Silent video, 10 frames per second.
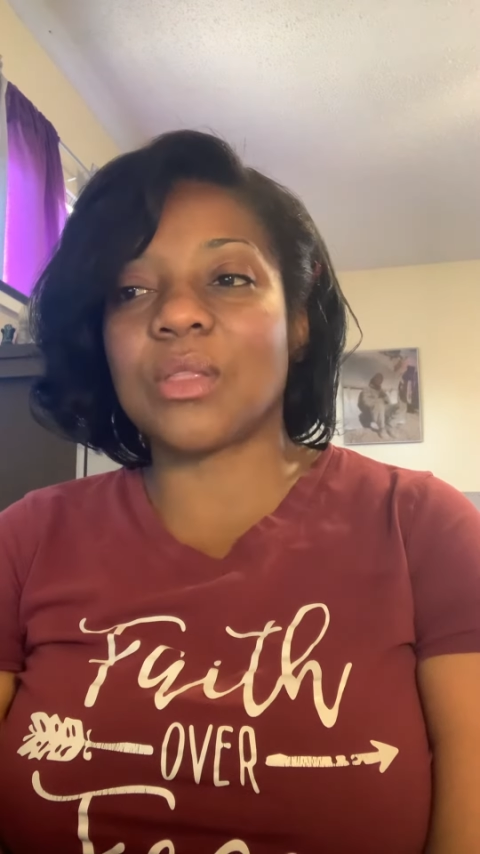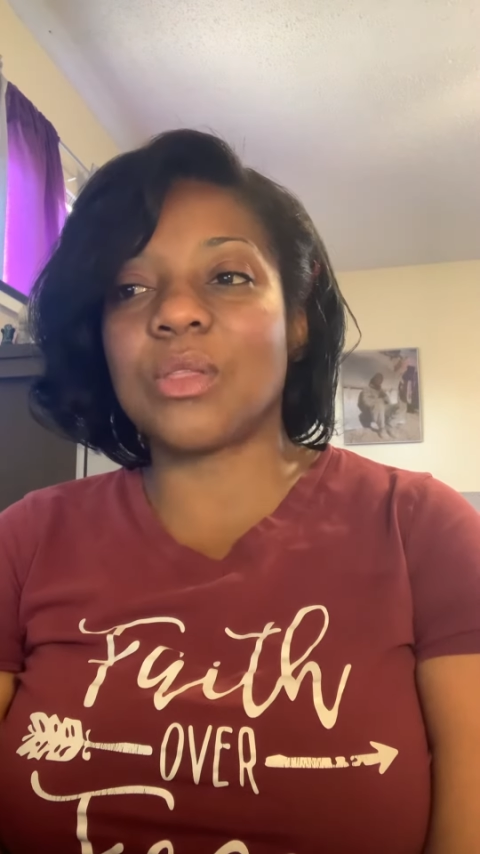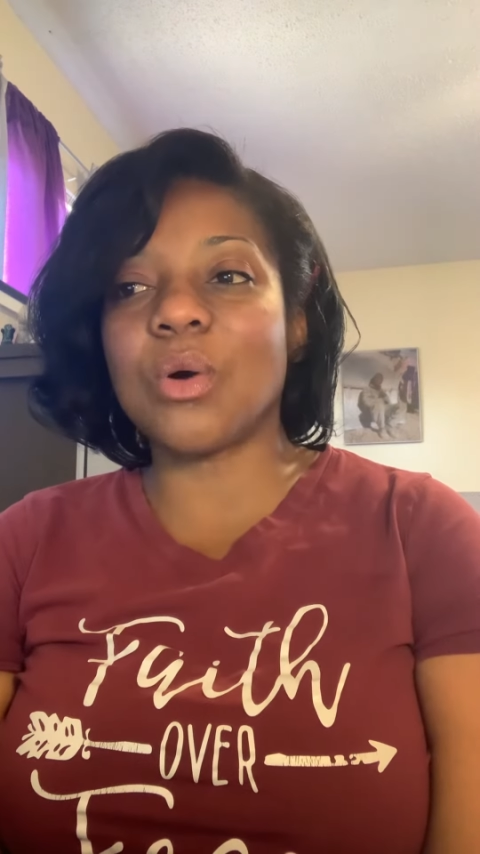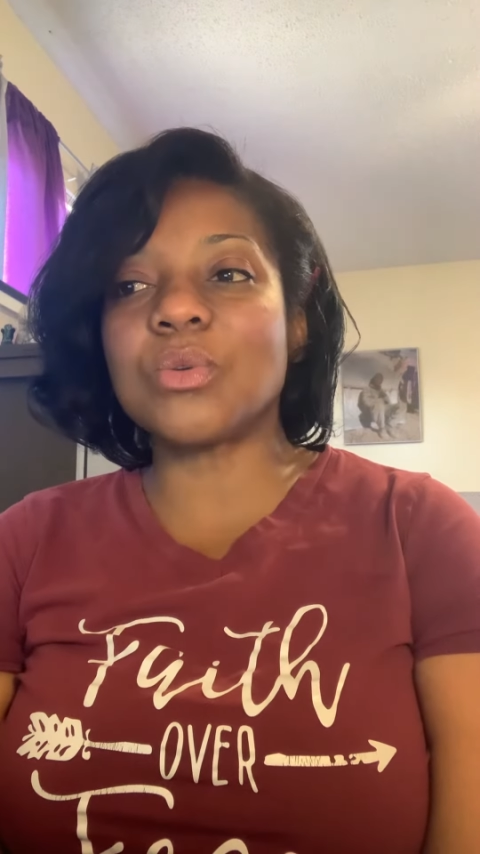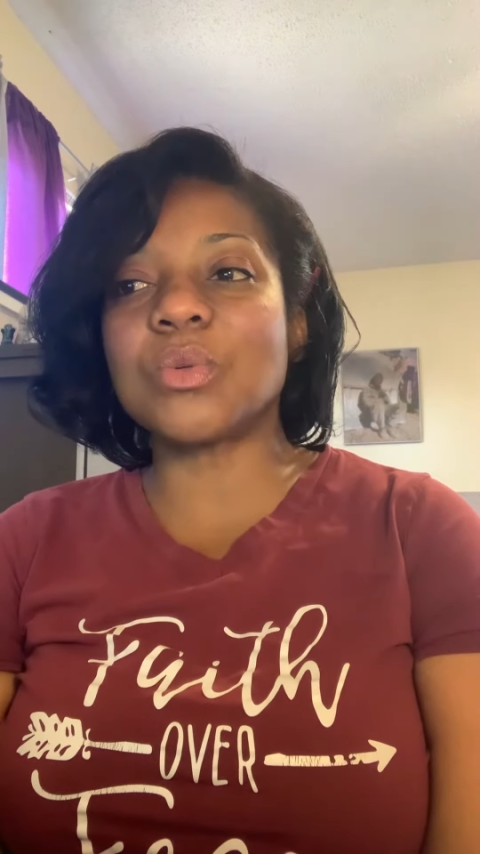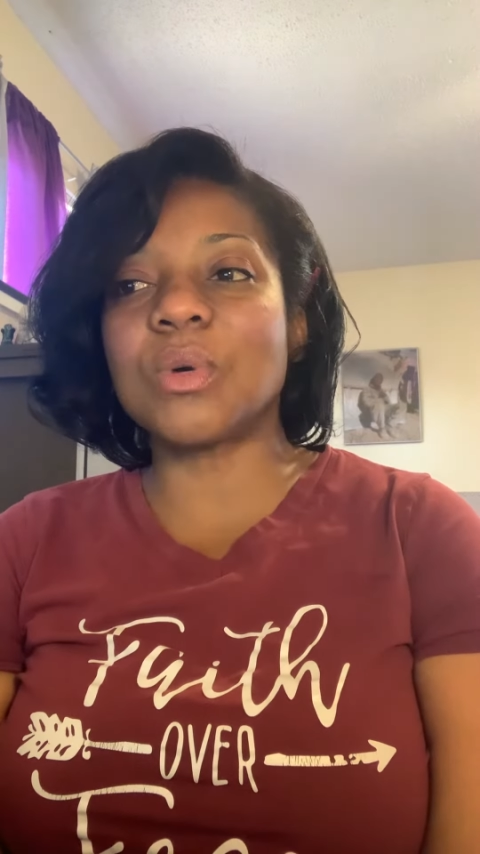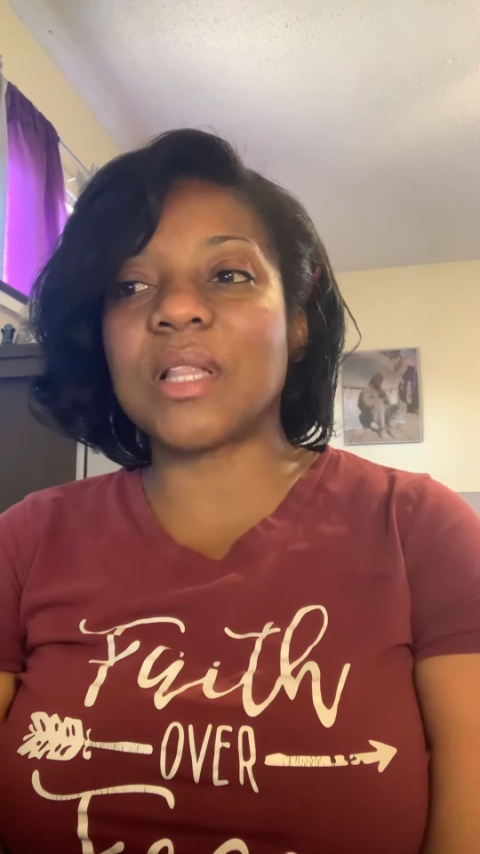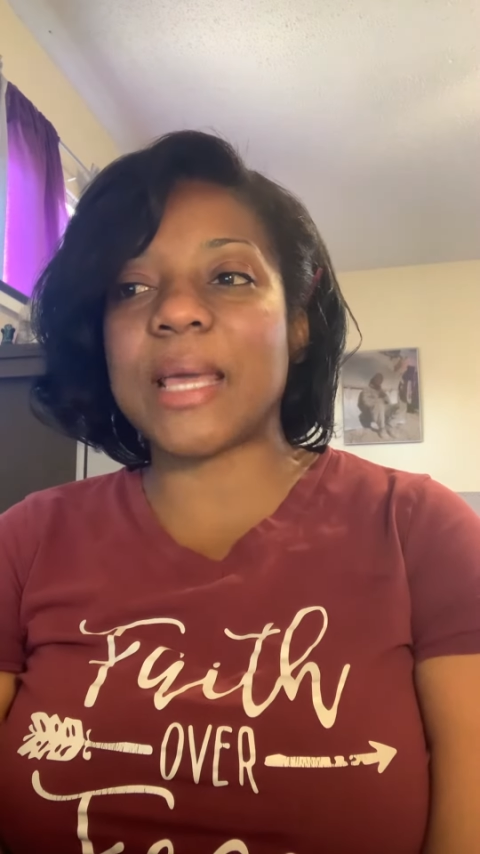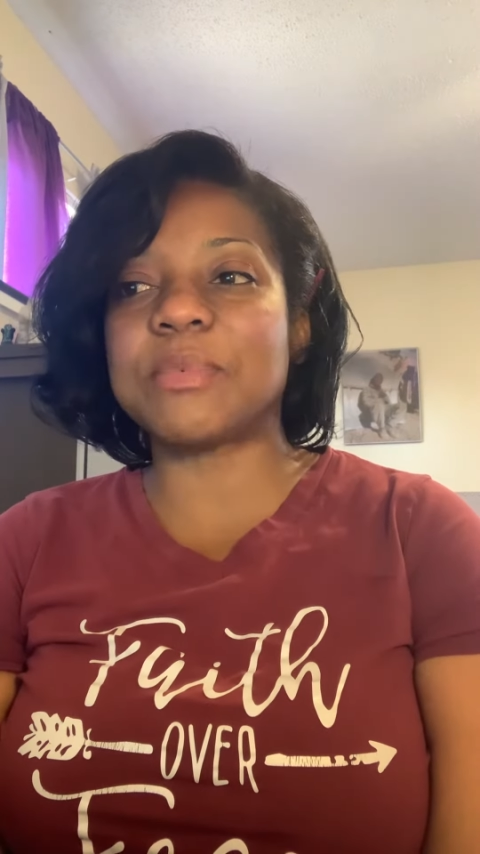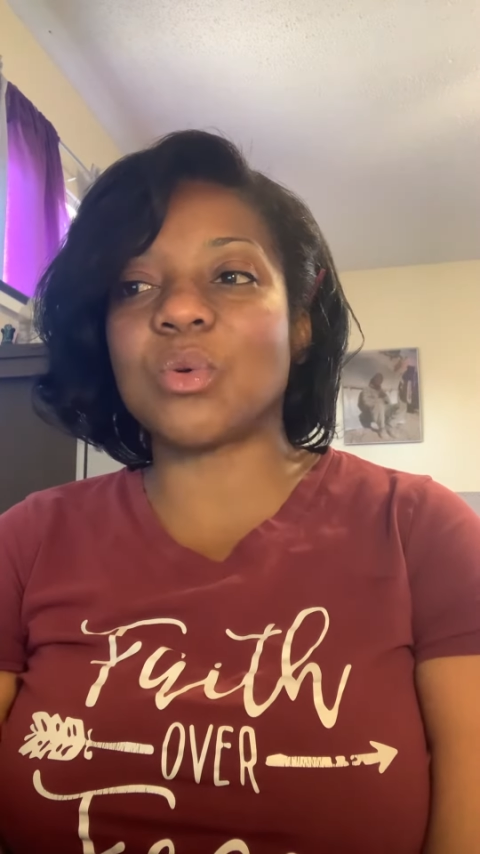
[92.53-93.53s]
those who
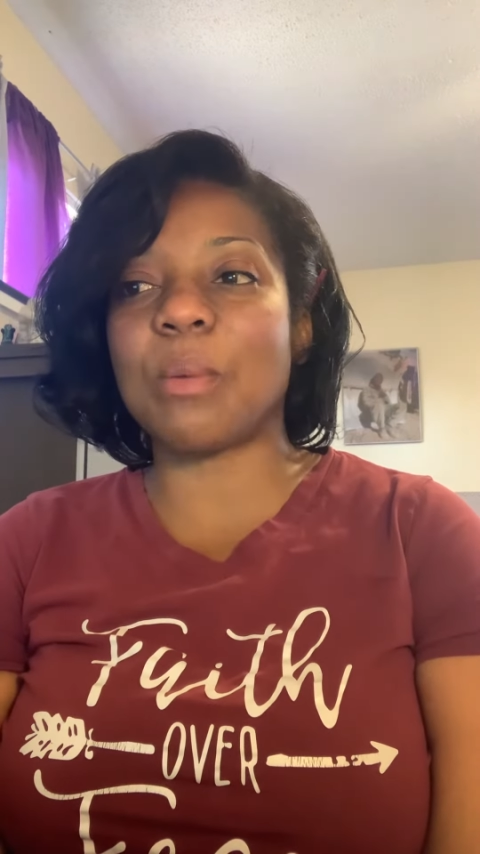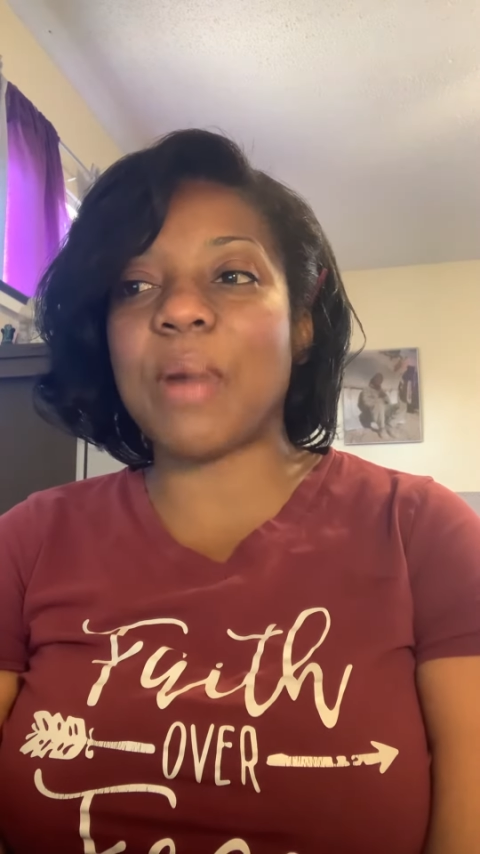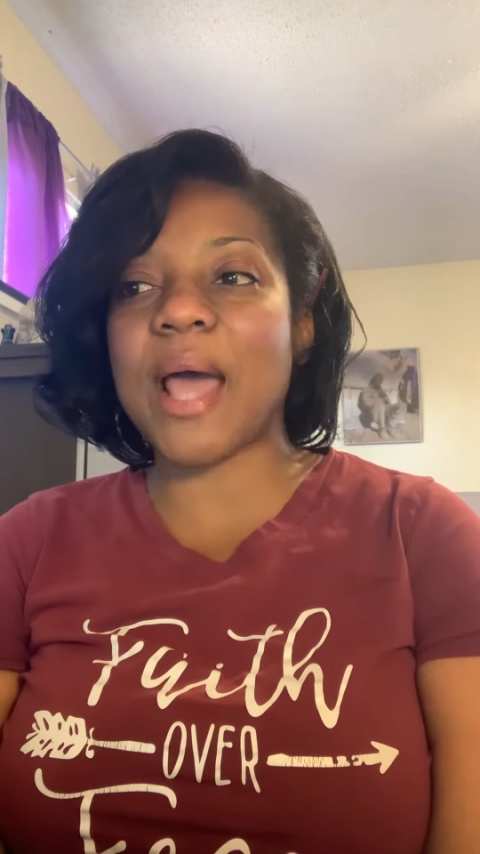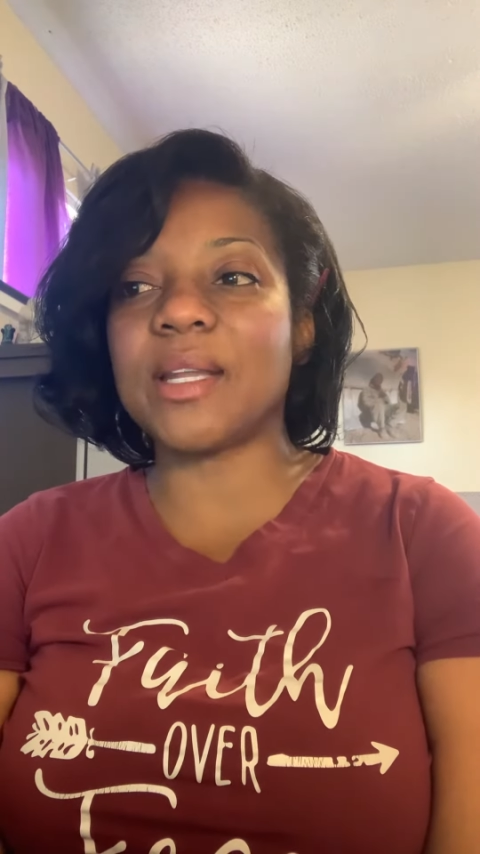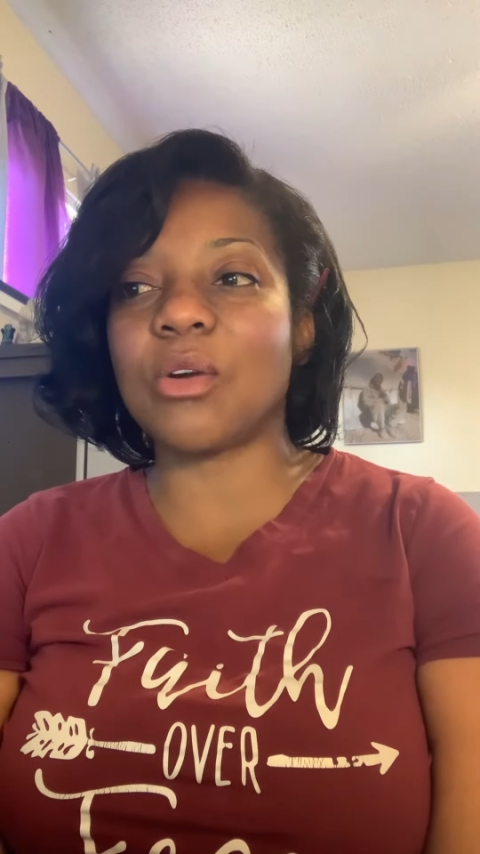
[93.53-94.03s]
claim to abide